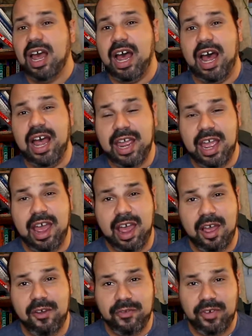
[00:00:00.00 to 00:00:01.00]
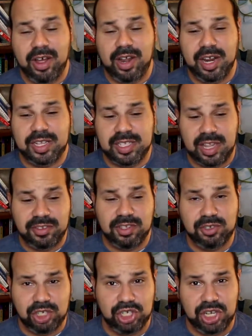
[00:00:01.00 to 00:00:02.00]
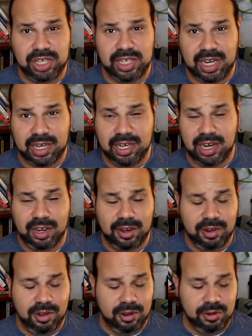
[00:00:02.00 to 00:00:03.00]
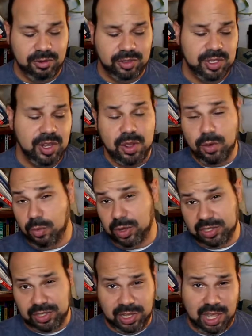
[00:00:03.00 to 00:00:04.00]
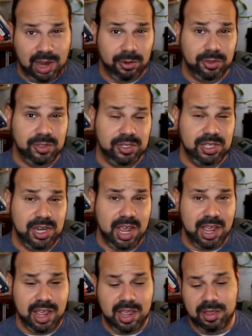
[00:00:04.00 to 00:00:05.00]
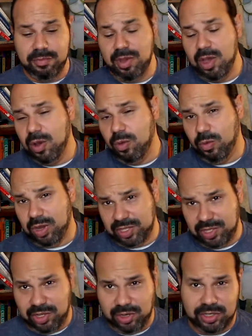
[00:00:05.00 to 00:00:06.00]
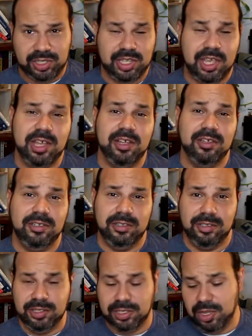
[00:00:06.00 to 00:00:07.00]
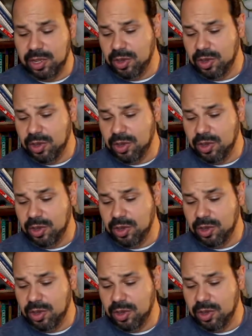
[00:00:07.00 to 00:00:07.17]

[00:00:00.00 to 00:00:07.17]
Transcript: I have an extensive sheet that goes, what's the character's name, what's their skills,